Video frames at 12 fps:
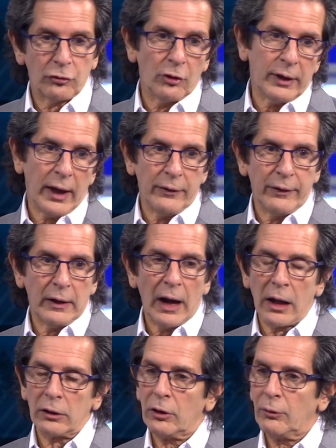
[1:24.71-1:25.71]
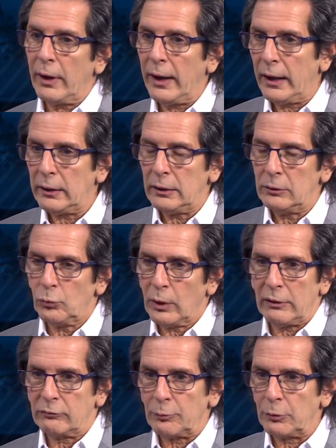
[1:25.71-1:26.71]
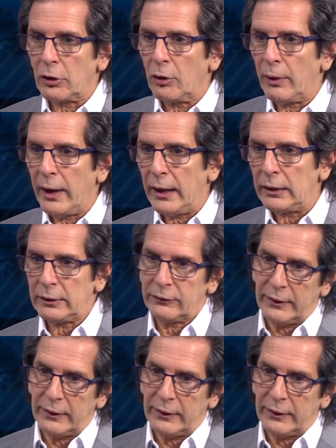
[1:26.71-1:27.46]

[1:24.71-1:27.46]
Okay, then I'll go ahead and one of them will go ahead and